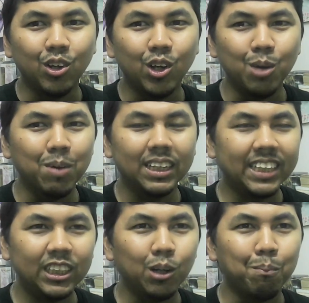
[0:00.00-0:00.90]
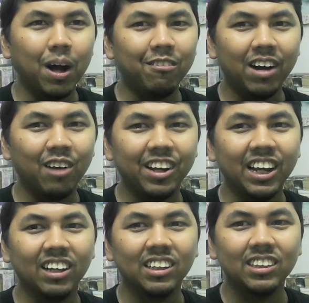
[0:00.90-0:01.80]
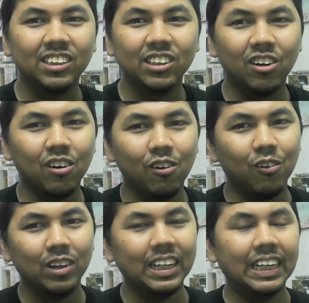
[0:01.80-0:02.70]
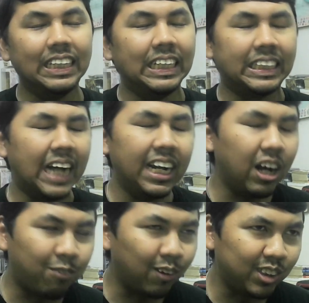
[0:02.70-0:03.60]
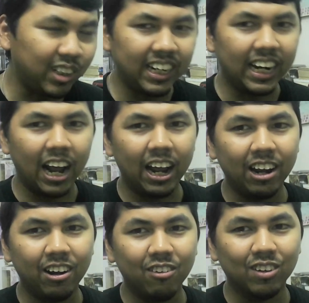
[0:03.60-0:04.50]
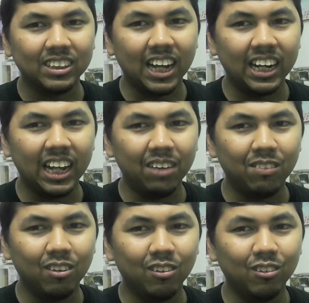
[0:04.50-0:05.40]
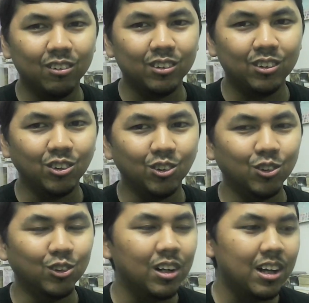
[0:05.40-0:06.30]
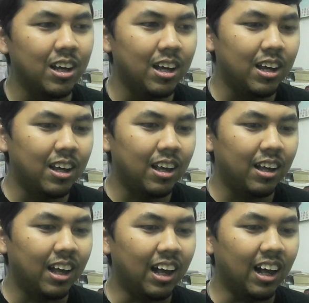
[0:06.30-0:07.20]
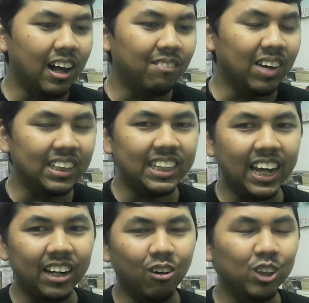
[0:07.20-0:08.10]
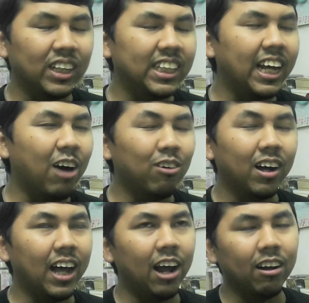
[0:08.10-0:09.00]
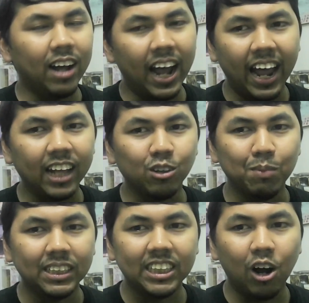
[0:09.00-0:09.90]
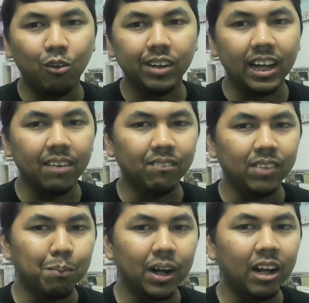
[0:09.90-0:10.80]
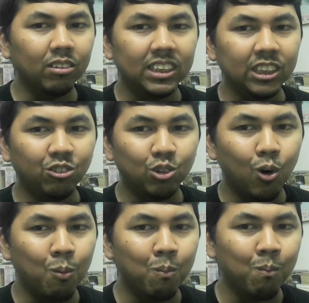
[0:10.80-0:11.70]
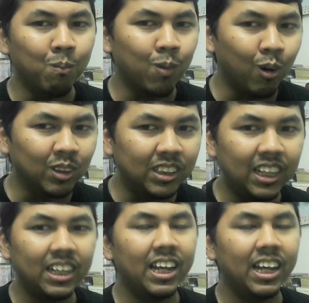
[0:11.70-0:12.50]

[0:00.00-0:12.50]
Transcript: you must get your butt right over here. So it's kind of unfortunate that I was unable to um, attend, or should I say I, I, I had to miss out um, the Burnout Syndrome concert